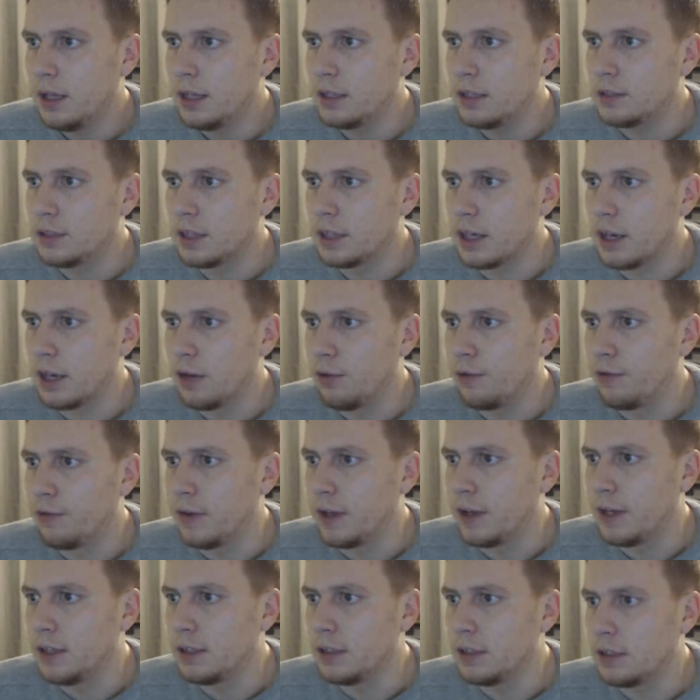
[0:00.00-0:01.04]
Into
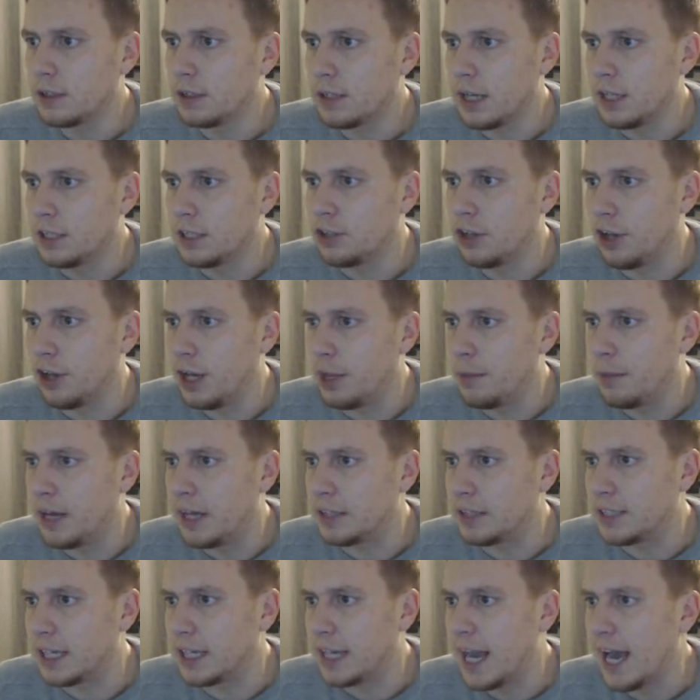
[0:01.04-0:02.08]
Gylfi. Can he turn
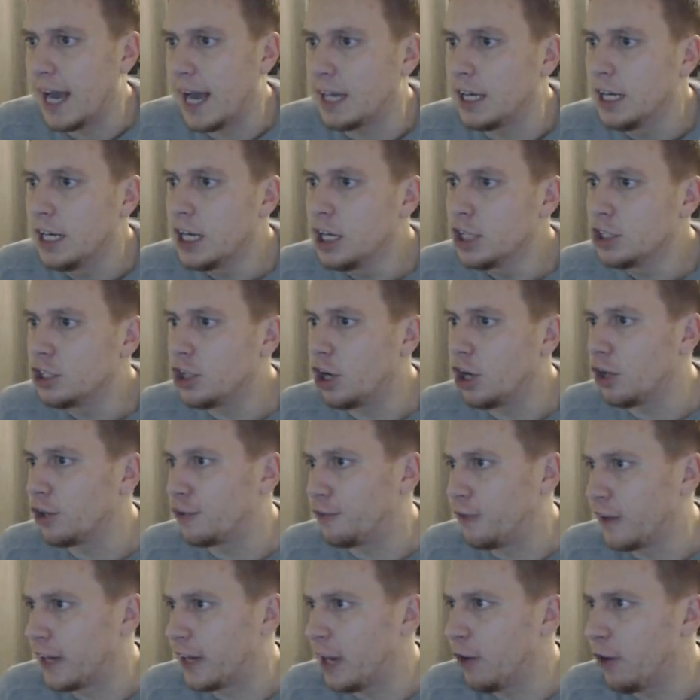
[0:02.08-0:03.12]
Jimenez? He can.
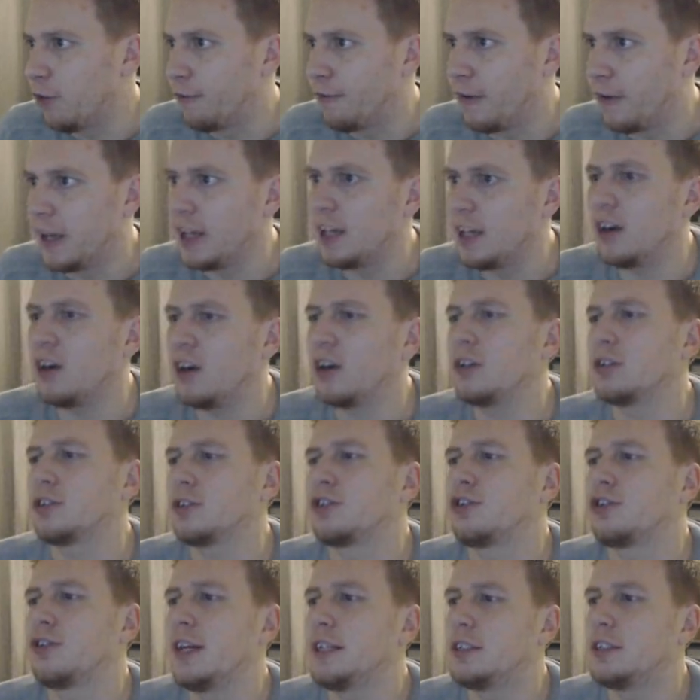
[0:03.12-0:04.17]
Chance for Gylfi. Oh,
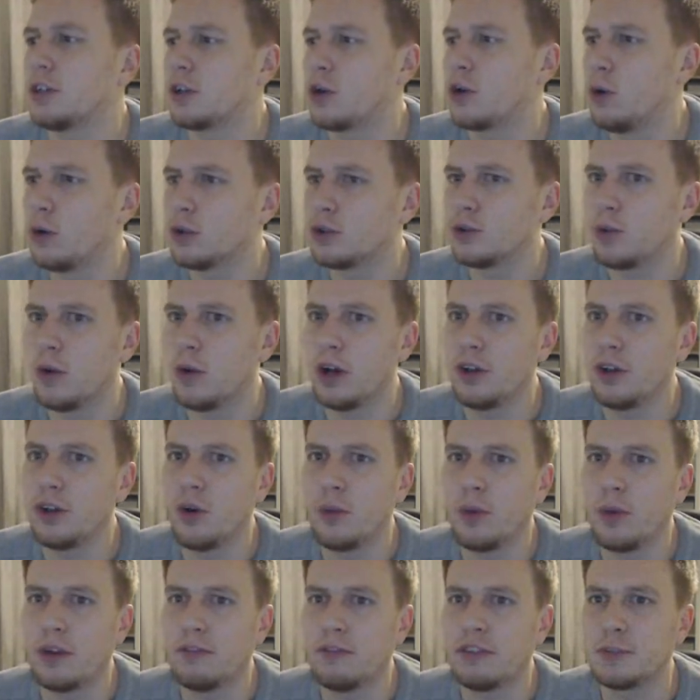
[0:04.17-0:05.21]
straight at Courtois.
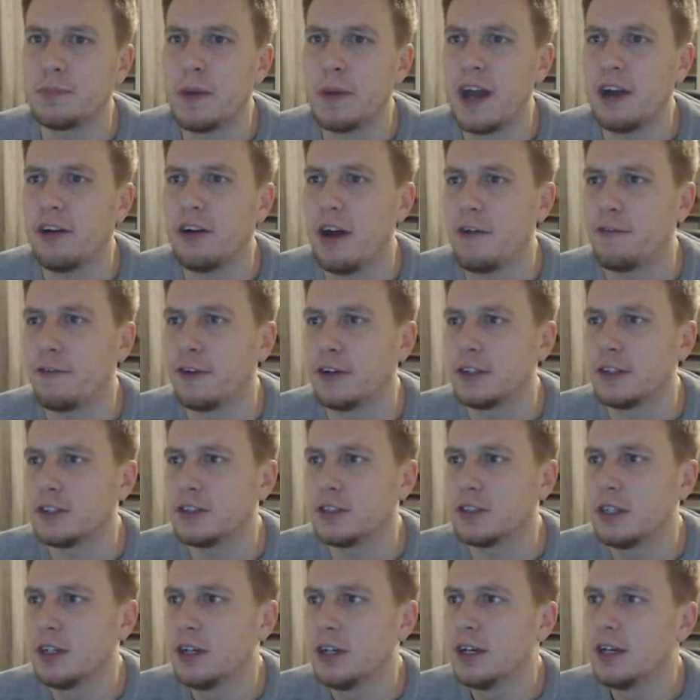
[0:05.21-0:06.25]
Not one of his better
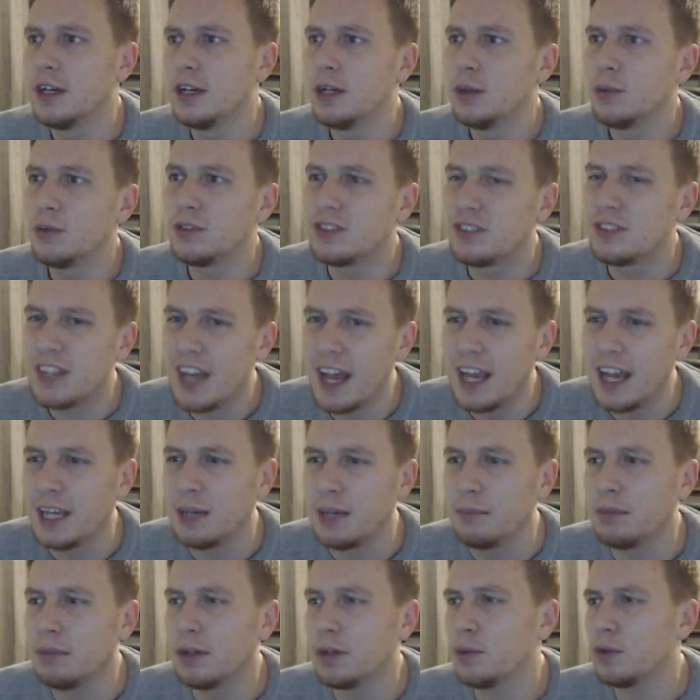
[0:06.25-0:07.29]
efforts. Was
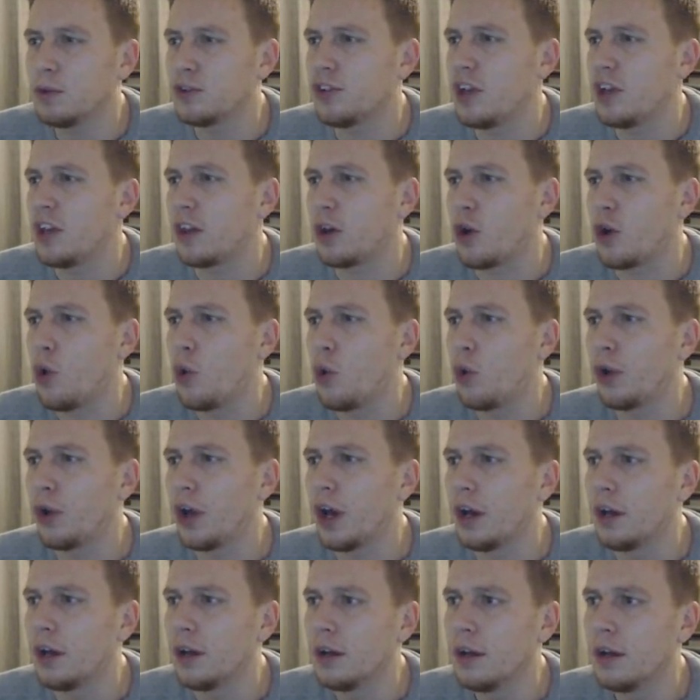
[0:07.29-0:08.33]
tame. Wasn't in the
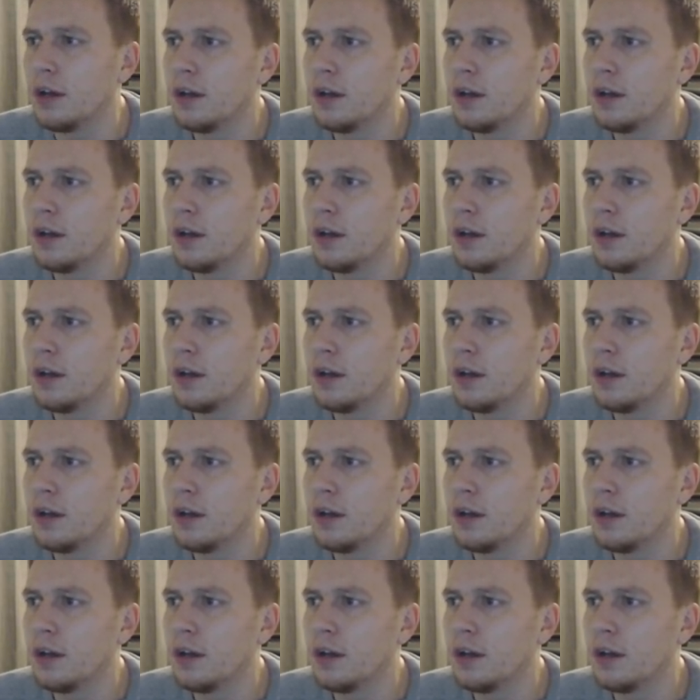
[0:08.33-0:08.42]
corner.